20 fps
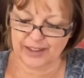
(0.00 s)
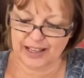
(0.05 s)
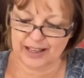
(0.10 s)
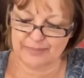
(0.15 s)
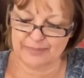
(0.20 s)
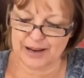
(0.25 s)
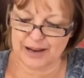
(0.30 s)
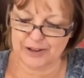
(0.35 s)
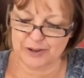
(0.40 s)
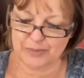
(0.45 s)

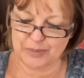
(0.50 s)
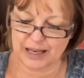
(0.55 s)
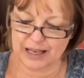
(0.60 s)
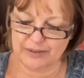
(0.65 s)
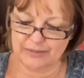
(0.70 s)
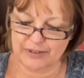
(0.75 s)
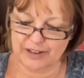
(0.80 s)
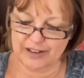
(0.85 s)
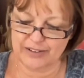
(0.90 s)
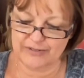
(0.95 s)
mouth
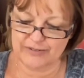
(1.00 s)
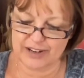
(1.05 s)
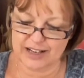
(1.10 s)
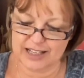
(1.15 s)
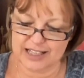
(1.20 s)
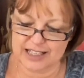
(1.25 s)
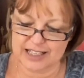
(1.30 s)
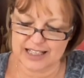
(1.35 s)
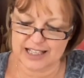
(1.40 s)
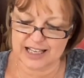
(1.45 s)
plate went
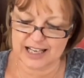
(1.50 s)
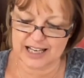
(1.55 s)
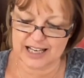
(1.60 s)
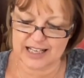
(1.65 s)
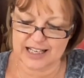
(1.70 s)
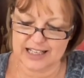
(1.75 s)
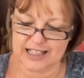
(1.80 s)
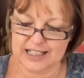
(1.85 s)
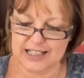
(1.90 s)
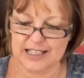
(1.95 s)
right to the
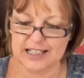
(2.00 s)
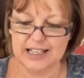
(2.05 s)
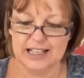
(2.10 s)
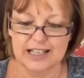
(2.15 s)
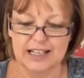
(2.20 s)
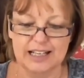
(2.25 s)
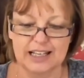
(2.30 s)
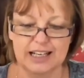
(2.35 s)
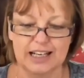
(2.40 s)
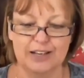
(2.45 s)
end,
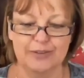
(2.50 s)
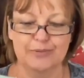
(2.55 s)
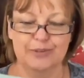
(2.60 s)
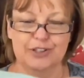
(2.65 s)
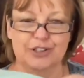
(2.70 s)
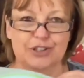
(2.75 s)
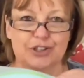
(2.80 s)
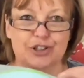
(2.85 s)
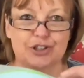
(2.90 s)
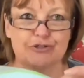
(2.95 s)
it would
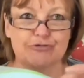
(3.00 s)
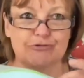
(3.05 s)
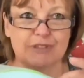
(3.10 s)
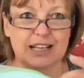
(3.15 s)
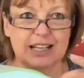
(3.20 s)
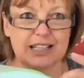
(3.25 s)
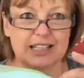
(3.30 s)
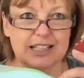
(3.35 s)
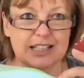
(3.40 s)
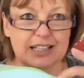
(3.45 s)

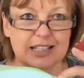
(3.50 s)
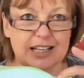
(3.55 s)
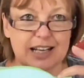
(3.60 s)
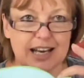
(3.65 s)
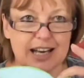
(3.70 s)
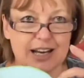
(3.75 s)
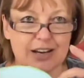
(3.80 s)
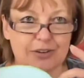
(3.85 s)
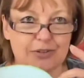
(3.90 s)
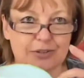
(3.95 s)
straighten
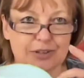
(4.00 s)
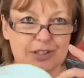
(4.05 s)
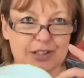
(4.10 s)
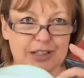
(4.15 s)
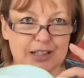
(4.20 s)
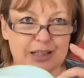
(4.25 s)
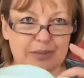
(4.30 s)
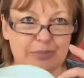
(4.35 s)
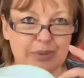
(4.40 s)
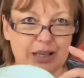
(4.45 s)
out
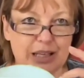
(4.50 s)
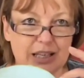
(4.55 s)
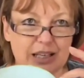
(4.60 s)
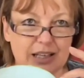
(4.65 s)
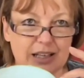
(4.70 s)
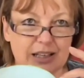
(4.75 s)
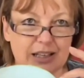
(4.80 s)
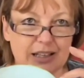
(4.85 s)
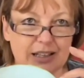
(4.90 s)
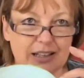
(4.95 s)
the
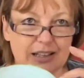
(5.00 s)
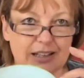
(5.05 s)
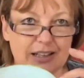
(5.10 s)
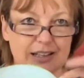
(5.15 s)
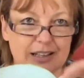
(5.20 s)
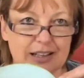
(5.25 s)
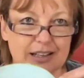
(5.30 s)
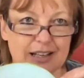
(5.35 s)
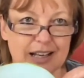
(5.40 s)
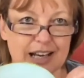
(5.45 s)
beak.
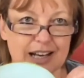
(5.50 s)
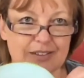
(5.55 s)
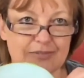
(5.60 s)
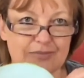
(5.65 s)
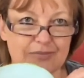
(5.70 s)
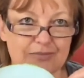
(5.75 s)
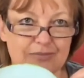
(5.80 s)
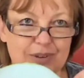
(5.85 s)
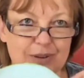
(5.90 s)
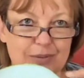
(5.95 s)

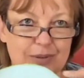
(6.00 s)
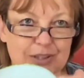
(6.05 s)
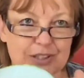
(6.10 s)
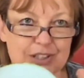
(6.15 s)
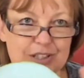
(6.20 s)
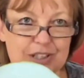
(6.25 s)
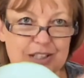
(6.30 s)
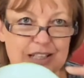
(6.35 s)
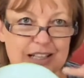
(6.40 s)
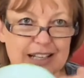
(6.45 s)
We
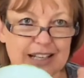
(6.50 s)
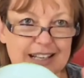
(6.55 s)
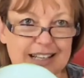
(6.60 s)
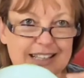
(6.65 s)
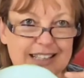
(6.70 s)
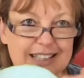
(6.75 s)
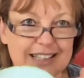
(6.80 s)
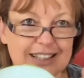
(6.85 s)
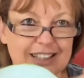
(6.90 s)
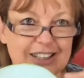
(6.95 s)
wanted a
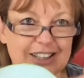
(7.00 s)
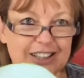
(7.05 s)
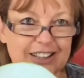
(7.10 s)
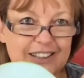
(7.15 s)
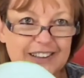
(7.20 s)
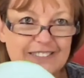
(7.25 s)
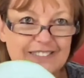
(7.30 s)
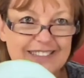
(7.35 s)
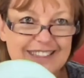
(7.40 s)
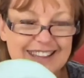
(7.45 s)
nice little
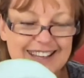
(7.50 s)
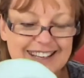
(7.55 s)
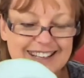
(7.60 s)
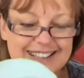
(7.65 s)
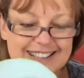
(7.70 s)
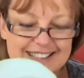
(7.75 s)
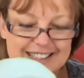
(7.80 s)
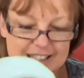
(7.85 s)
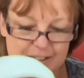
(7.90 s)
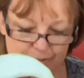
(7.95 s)
curve at the
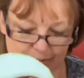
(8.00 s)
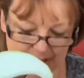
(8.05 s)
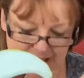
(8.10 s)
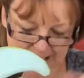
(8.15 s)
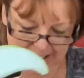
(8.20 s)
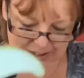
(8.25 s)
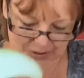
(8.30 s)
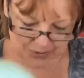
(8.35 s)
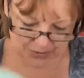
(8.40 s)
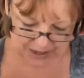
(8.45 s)
end, so
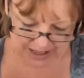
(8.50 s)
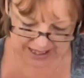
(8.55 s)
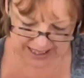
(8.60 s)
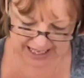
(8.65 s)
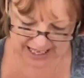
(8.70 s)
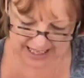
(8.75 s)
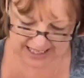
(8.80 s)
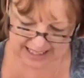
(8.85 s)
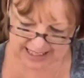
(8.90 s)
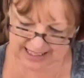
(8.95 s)
that's why the
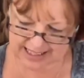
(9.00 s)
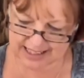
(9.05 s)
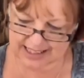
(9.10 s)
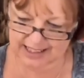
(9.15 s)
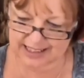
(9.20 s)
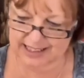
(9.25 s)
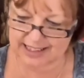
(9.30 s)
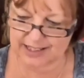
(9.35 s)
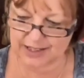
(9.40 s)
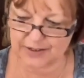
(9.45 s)
end is
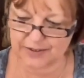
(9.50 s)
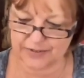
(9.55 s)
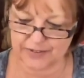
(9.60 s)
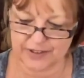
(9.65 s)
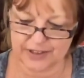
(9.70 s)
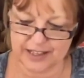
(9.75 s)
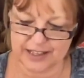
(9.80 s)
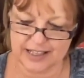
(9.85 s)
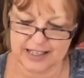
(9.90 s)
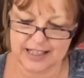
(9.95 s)
cut
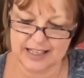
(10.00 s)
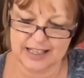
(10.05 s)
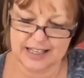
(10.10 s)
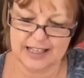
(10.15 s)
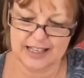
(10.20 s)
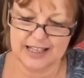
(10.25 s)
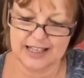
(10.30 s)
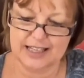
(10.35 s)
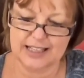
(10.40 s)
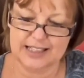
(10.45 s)
over.
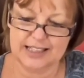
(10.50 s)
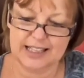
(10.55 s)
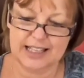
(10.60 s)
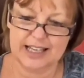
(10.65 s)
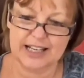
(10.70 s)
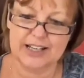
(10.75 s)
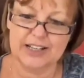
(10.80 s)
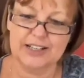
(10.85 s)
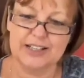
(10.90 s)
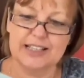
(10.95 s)
So they're
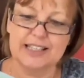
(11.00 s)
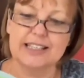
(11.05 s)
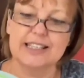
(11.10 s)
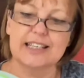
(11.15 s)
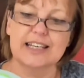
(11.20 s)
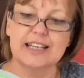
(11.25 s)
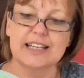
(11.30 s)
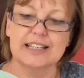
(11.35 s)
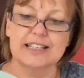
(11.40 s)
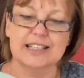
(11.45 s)
going to
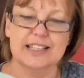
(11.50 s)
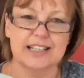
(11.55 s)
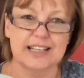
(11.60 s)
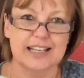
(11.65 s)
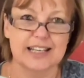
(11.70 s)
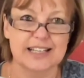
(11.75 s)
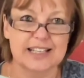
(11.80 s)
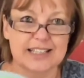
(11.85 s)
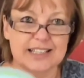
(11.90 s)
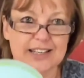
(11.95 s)
sit
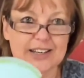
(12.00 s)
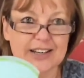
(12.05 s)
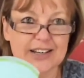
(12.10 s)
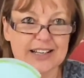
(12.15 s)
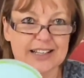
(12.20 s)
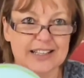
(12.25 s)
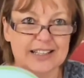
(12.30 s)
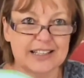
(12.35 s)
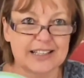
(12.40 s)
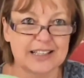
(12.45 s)

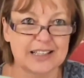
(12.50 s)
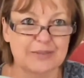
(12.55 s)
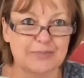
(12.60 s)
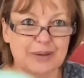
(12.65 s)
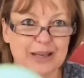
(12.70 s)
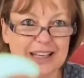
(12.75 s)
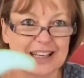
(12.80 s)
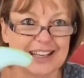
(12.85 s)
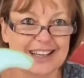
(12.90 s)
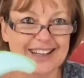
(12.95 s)
inside the
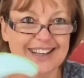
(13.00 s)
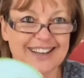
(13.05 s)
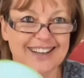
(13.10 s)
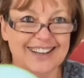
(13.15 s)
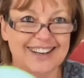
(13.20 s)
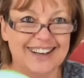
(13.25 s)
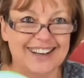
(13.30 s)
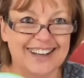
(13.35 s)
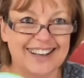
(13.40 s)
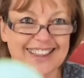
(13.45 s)
beak
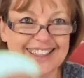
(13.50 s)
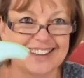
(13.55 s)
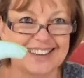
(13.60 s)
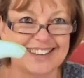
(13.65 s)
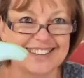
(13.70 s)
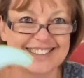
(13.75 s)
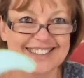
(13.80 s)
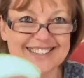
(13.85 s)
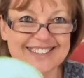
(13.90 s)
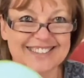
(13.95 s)
like
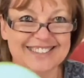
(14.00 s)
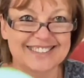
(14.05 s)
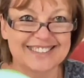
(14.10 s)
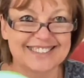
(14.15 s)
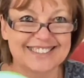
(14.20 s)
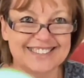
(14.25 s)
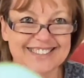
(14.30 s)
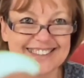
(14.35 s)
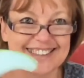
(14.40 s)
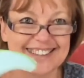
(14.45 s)
that.
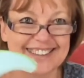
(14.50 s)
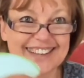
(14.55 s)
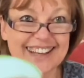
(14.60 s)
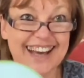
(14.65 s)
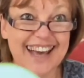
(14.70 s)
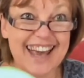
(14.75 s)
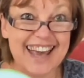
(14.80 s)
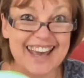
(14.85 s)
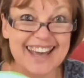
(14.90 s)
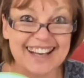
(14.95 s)

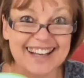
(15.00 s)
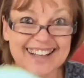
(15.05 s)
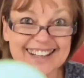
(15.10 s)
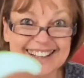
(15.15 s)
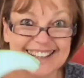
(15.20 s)
Okay,